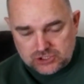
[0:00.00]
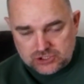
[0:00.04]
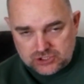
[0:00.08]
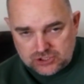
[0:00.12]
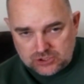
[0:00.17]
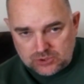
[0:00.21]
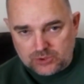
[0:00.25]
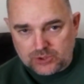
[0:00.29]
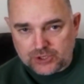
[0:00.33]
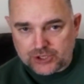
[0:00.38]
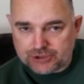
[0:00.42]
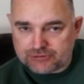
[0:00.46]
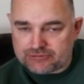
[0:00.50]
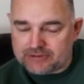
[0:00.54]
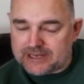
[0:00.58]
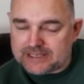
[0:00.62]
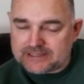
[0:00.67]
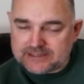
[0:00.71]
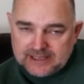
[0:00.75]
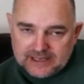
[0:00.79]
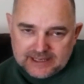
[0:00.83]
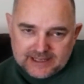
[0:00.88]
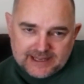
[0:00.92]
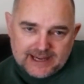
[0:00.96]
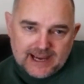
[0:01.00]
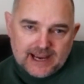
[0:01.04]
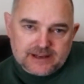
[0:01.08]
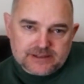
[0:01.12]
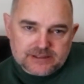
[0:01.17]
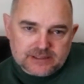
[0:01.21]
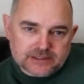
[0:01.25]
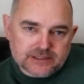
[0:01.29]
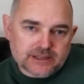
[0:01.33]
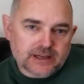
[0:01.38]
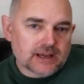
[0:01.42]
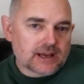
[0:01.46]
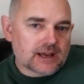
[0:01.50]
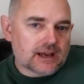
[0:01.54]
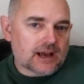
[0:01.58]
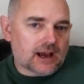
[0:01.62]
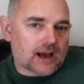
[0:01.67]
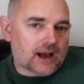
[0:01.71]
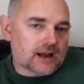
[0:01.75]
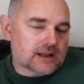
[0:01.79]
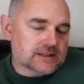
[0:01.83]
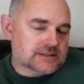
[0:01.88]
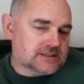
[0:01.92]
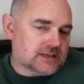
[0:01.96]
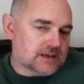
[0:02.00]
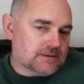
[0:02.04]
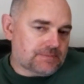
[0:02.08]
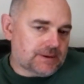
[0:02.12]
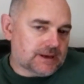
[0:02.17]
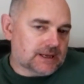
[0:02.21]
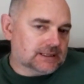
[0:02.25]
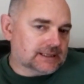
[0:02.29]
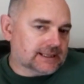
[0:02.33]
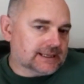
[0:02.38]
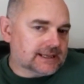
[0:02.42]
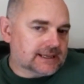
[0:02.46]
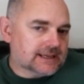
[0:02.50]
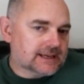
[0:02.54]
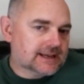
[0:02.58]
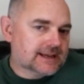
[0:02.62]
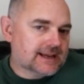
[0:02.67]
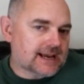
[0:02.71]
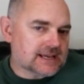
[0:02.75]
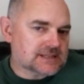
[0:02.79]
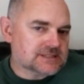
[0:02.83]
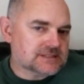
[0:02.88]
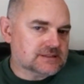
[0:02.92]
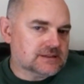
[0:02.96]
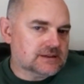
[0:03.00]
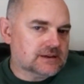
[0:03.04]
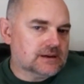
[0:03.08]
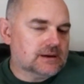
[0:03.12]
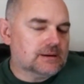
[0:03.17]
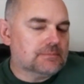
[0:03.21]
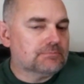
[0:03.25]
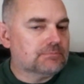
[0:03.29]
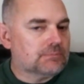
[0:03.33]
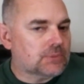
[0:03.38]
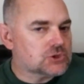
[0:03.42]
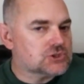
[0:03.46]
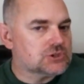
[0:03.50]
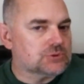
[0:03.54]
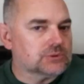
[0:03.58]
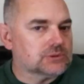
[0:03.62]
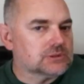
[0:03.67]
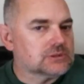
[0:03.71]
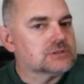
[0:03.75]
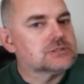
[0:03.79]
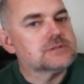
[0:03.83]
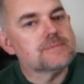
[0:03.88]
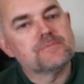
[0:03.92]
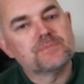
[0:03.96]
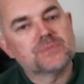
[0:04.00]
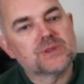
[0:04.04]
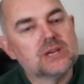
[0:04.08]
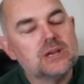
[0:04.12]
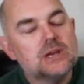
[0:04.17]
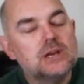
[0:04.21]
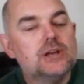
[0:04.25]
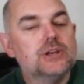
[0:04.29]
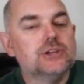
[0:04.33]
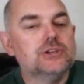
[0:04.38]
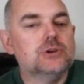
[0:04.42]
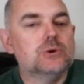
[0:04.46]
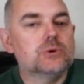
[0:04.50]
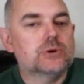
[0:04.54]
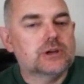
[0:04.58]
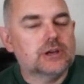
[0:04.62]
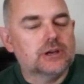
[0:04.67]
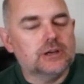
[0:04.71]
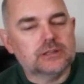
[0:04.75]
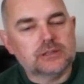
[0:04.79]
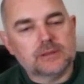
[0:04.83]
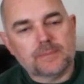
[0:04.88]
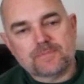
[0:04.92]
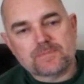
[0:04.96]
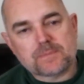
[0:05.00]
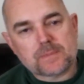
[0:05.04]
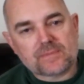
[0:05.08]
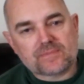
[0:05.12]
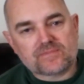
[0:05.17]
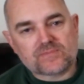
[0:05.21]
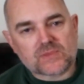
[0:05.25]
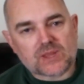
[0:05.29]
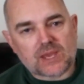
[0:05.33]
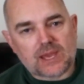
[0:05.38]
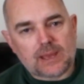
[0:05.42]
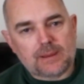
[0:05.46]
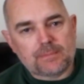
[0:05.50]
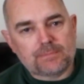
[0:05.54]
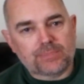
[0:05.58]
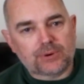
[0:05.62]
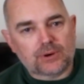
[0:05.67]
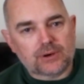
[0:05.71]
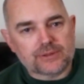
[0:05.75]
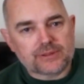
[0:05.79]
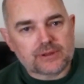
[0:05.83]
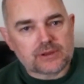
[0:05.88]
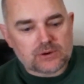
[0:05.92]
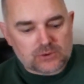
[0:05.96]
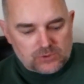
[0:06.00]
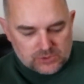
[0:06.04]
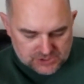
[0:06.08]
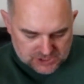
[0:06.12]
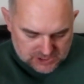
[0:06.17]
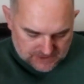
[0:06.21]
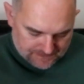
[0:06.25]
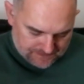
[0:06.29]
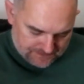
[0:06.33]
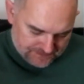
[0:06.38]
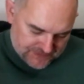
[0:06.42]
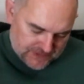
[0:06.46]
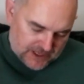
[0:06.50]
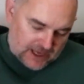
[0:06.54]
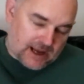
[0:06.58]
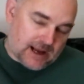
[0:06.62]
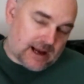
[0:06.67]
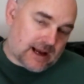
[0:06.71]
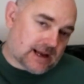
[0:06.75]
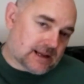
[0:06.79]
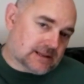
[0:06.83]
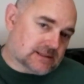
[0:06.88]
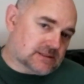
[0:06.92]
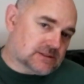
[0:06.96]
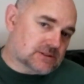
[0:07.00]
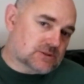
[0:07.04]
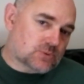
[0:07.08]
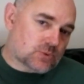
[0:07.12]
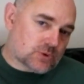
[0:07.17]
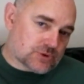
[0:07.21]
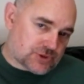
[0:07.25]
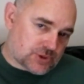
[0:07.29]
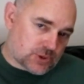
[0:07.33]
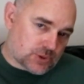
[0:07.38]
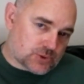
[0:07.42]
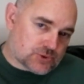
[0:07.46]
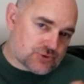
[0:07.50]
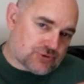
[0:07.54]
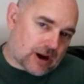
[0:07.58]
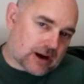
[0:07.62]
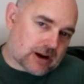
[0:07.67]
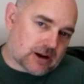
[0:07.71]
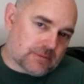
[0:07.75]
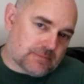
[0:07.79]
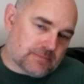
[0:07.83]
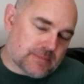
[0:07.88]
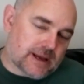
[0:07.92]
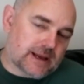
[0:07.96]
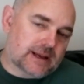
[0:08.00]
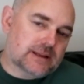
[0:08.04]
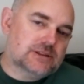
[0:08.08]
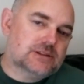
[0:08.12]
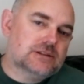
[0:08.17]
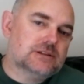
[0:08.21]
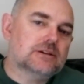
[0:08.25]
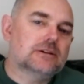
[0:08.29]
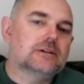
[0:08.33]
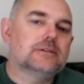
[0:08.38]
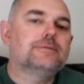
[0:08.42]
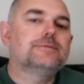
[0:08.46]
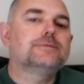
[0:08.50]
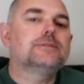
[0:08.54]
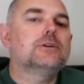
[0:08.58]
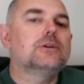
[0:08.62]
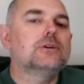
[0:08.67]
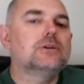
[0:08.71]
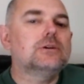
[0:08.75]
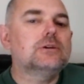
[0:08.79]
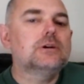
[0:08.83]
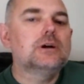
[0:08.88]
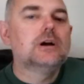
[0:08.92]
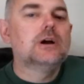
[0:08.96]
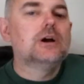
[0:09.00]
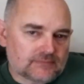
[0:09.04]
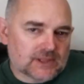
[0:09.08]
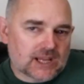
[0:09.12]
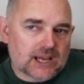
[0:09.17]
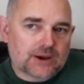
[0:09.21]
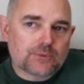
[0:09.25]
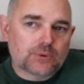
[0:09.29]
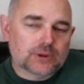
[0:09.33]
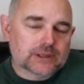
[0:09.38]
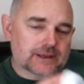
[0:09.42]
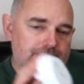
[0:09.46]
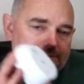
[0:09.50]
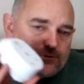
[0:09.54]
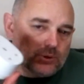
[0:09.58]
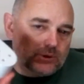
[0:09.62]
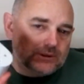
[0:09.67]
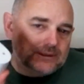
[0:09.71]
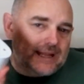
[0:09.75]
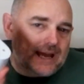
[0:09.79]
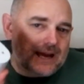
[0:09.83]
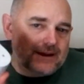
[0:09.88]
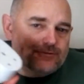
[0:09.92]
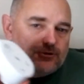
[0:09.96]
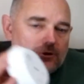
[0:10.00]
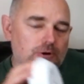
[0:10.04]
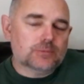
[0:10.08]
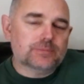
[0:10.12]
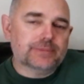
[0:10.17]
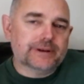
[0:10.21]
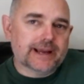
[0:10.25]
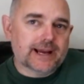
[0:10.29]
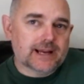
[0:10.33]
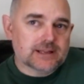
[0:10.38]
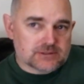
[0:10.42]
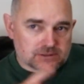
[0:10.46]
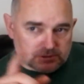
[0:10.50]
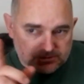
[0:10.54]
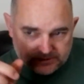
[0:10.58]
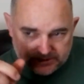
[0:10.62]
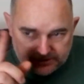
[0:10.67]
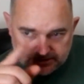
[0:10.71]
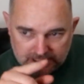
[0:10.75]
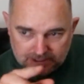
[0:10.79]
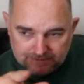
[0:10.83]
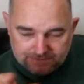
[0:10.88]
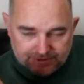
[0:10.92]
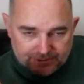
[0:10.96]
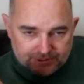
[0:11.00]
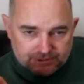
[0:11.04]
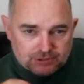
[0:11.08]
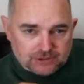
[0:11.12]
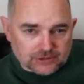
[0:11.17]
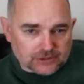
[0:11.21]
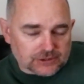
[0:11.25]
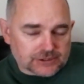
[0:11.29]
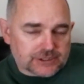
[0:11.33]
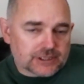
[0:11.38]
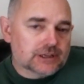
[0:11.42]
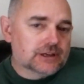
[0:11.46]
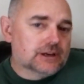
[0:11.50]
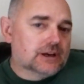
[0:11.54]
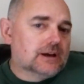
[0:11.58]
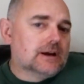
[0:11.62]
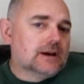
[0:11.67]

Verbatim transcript: two or three dedicated uh, TP-Link Kasa modules. You can import those and once you drag them into your floor, it will give you a live update underneath the node